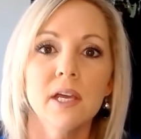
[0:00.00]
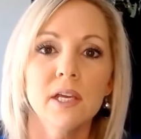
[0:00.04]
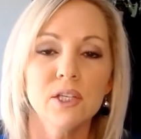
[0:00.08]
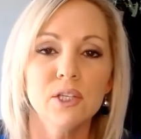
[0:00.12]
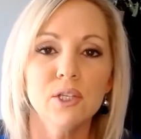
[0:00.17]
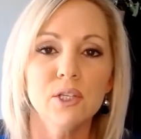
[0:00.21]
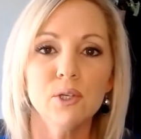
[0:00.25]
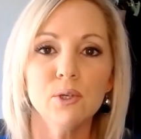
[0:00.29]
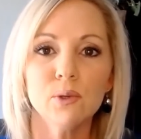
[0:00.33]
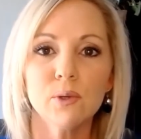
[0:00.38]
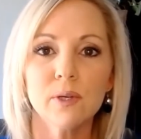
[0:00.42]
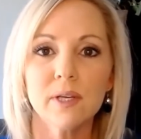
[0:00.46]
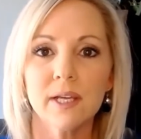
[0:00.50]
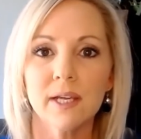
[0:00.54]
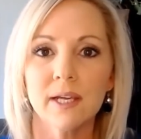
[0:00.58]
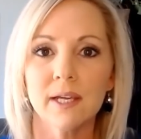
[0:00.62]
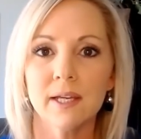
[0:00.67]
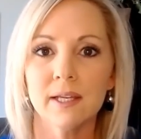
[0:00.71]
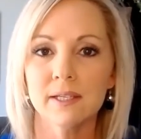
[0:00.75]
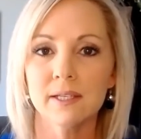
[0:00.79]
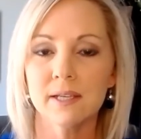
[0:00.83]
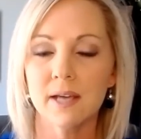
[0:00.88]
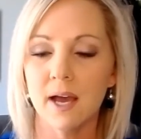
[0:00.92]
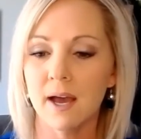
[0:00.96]
You
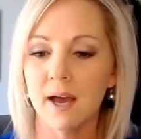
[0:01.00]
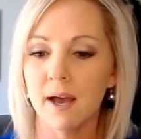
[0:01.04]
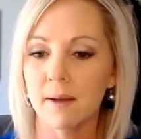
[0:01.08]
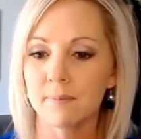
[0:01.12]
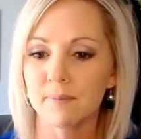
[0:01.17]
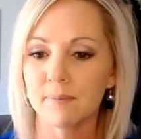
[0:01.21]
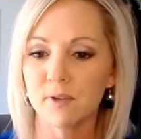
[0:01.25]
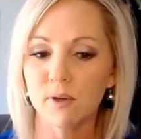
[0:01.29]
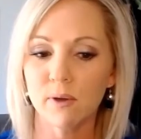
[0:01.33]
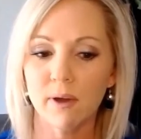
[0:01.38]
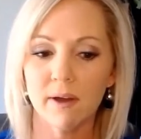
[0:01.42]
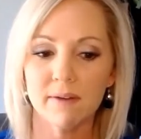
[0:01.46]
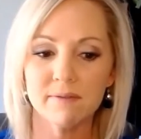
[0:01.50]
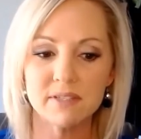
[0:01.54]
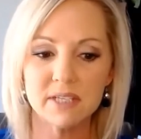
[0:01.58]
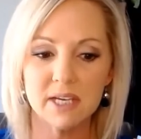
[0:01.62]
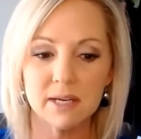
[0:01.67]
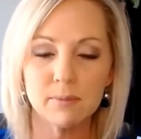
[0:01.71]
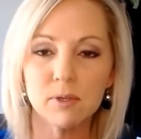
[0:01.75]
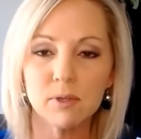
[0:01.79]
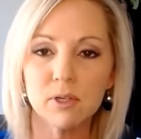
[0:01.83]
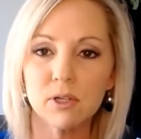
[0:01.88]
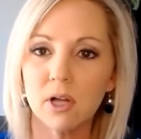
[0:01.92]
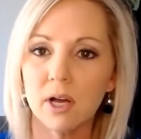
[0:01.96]
can, you have
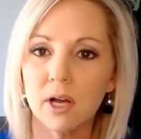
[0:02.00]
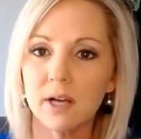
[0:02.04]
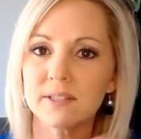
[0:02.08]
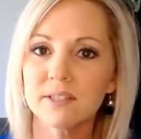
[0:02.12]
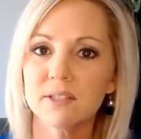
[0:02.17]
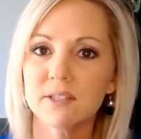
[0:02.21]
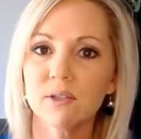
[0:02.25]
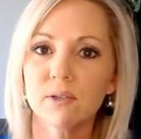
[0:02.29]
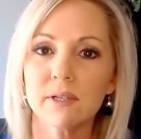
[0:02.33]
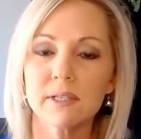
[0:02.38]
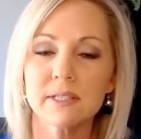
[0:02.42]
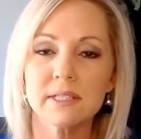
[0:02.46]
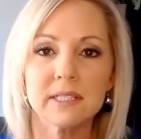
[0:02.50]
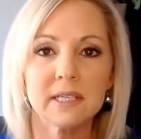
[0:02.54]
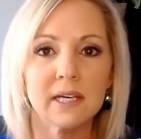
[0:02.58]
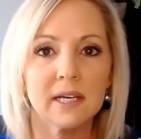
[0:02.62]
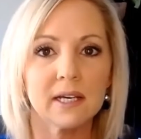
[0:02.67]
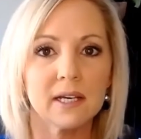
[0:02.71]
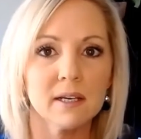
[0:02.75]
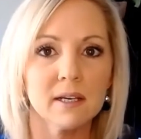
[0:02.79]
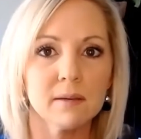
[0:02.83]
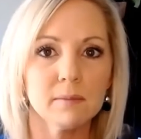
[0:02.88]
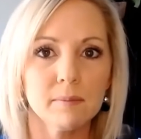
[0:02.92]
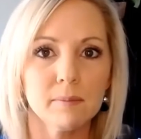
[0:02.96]
tablecloths, you can
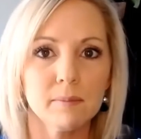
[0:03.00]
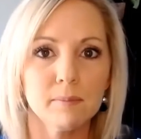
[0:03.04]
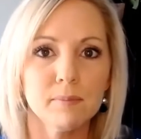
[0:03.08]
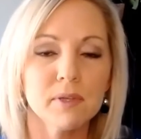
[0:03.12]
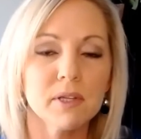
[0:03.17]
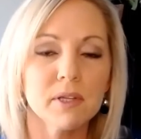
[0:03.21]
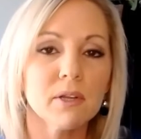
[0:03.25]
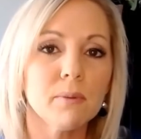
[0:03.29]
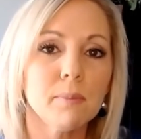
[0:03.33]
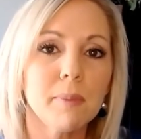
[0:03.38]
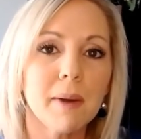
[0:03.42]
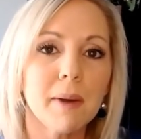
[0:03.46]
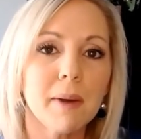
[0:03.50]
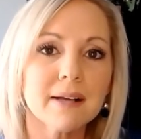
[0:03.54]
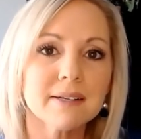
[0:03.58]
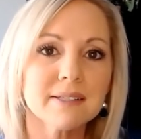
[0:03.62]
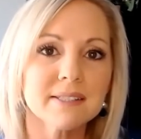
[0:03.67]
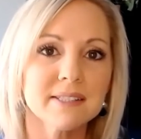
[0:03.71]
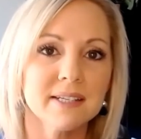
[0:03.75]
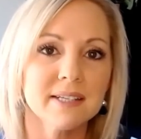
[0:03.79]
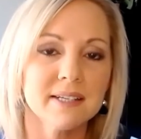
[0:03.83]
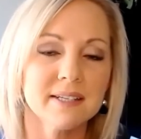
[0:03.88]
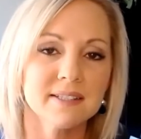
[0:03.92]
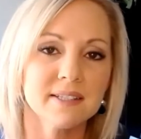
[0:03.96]
tuck little
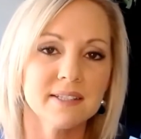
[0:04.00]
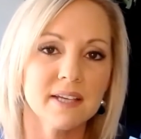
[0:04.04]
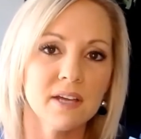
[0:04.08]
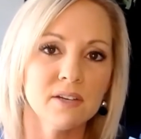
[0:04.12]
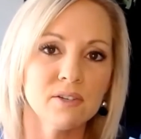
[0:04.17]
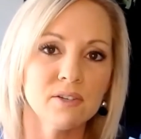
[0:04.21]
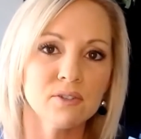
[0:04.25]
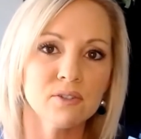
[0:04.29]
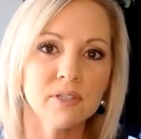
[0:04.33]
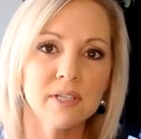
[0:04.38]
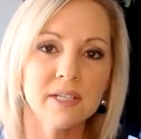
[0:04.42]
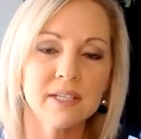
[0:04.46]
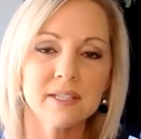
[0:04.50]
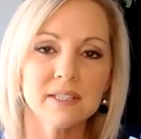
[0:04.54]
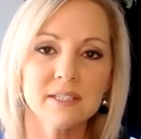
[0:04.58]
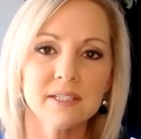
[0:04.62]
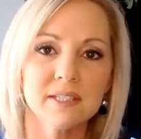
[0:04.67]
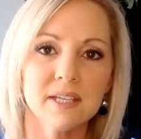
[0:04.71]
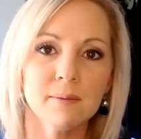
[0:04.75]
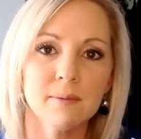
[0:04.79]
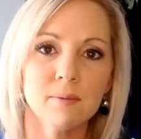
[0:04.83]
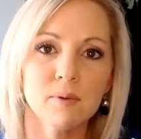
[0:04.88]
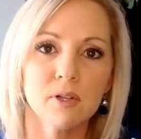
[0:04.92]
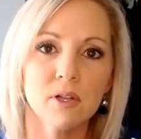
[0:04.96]
boxes underneath the
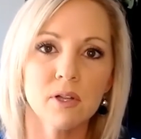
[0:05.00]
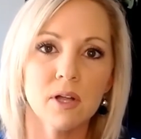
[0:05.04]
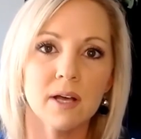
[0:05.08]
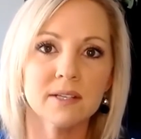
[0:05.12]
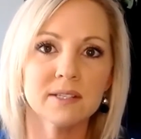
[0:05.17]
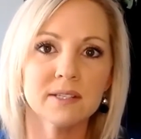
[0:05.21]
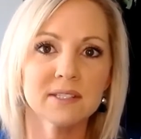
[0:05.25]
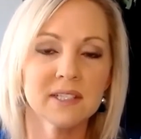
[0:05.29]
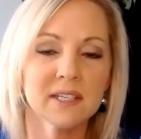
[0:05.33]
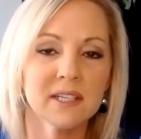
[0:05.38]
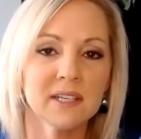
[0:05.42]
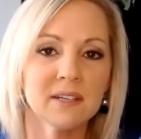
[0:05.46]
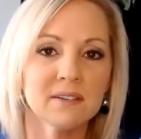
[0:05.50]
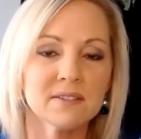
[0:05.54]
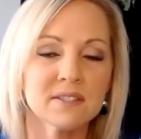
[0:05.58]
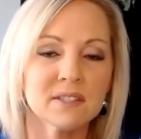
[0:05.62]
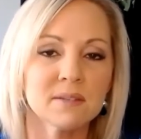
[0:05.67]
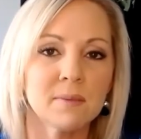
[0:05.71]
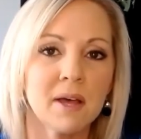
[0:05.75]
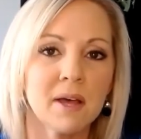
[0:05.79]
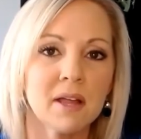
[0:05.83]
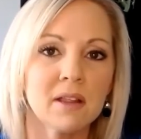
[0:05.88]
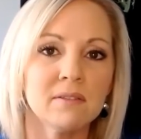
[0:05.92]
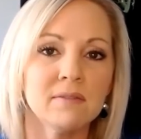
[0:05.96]
tablecloths to give
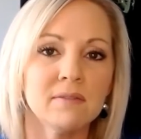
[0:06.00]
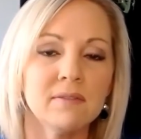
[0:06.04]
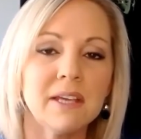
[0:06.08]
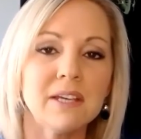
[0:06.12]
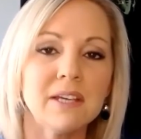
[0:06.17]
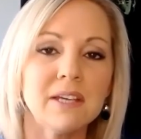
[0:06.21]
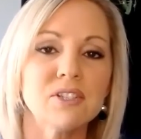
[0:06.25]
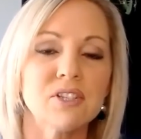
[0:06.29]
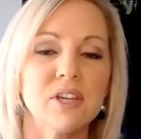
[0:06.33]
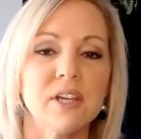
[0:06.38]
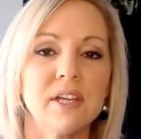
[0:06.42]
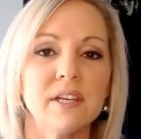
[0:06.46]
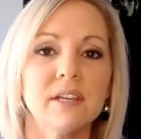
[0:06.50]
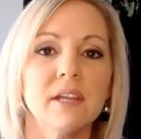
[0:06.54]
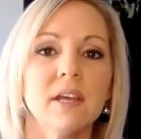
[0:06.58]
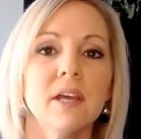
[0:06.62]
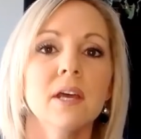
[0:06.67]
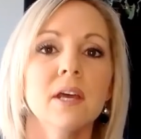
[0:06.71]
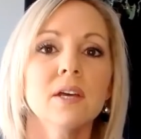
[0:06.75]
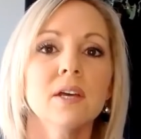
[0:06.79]
some elevation.